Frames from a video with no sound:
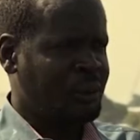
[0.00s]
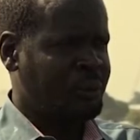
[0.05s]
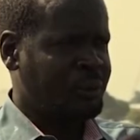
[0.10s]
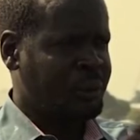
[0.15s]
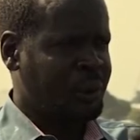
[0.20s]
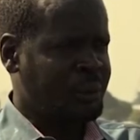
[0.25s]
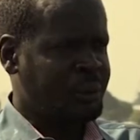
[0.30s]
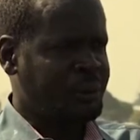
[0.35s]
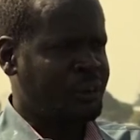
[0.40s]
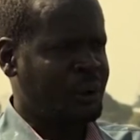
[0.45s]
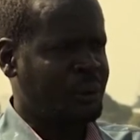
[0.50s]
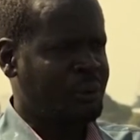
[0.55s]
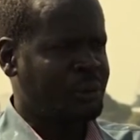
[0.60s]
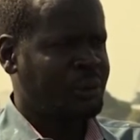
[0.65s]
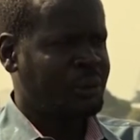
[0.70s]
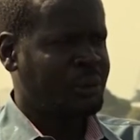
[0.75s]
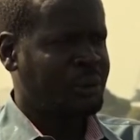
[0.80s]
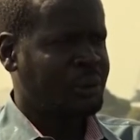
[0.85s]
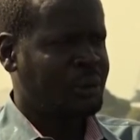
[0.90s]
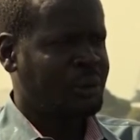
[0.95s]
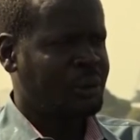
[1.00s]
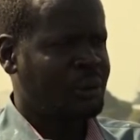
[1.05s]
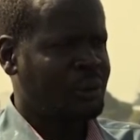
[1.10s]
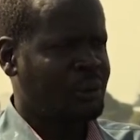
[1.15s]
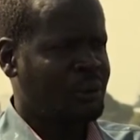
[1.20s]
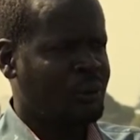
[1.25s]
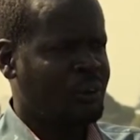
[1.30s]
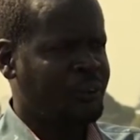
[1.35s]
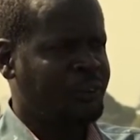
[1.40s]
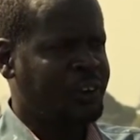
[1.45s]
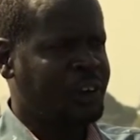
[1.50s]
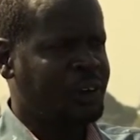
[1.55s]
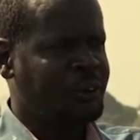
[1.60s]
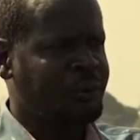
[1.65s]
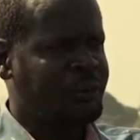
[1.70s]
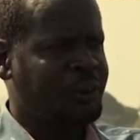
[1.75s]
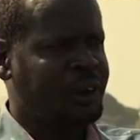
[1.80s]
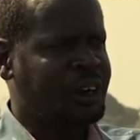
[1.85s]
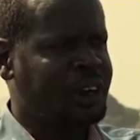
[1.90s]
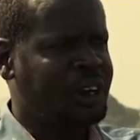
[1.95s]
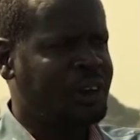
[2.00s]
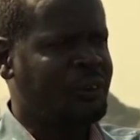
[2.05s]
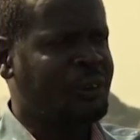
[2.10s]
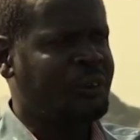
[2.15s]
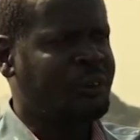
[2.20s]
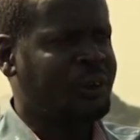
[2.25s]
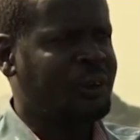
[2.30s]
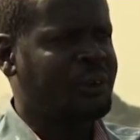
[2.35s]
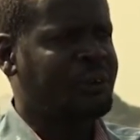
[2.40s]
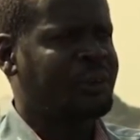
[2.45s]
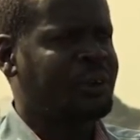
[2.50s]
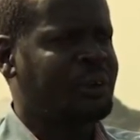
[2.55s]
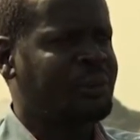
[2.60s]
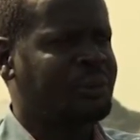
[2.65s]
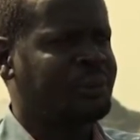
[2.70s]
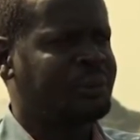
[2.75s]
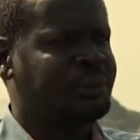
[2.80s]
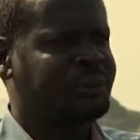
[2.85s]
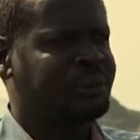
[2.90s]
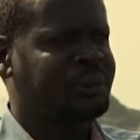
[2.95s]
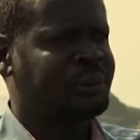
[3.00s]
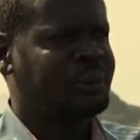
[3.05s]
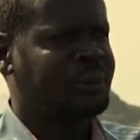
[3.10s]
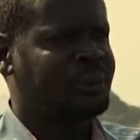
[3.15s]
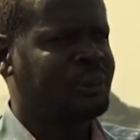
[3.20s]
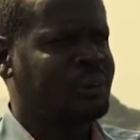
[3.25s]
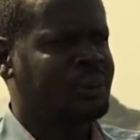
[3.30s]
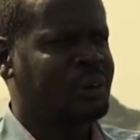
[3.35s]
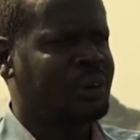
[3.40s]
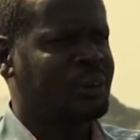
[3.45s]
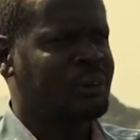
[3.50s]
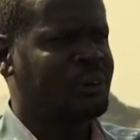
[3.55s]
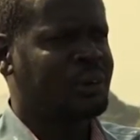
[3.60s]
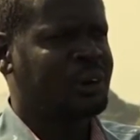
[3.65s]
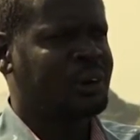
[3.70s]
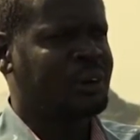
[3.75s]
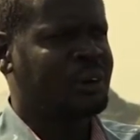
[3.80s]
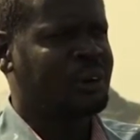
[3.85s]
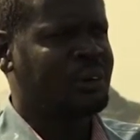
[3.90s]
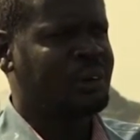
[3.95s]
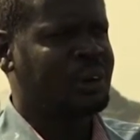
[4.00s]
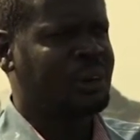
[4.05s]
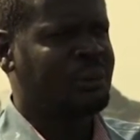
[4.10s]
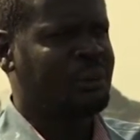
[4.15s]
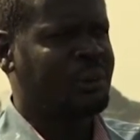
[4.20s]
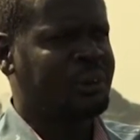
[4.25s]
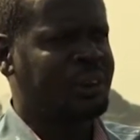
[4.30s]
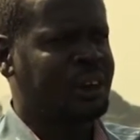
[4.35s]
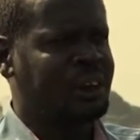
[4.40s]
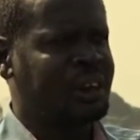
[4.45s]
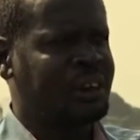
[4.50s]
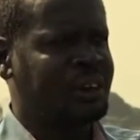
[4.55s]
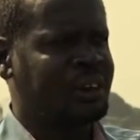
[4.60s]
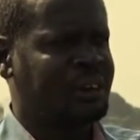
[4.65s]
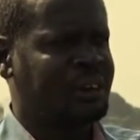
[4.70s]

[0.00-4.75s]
promised them, we finish for the day we promised them. Of course, we number the day.